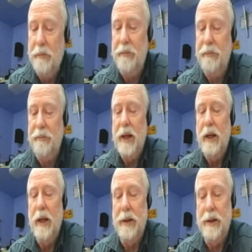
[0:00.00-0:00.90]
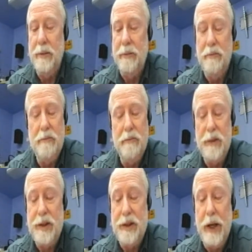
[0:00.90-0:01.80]
yeah, the
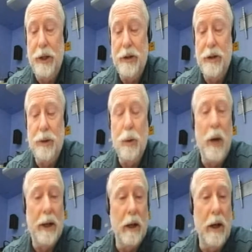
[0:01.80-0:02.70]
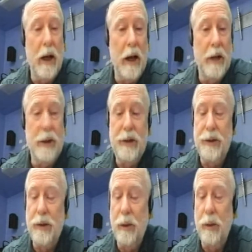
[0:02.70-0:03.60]
station is quite large,
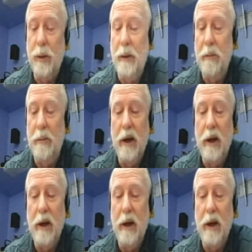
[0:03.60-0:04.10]
so um,